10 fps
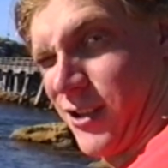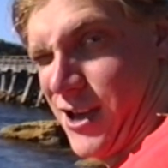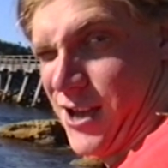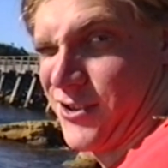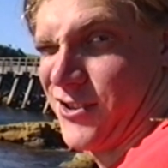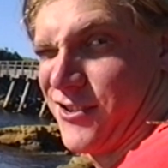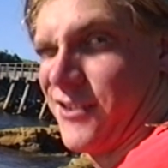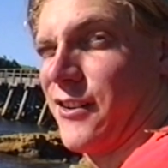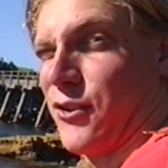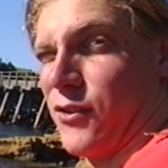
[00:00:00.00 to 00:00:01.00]
Yes,
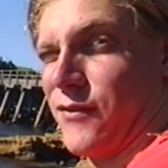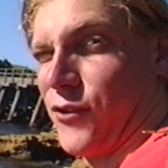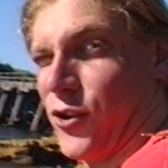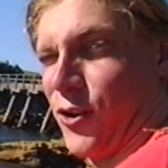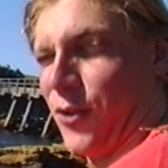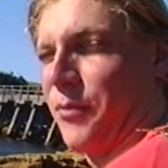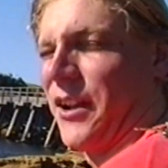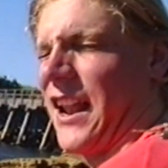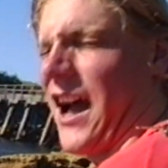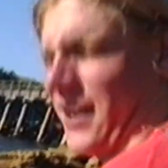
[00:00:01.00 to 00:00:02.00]
good for your
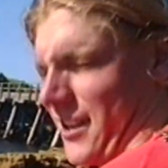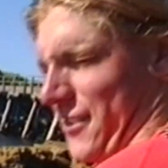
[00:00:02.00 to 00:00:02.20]
luck.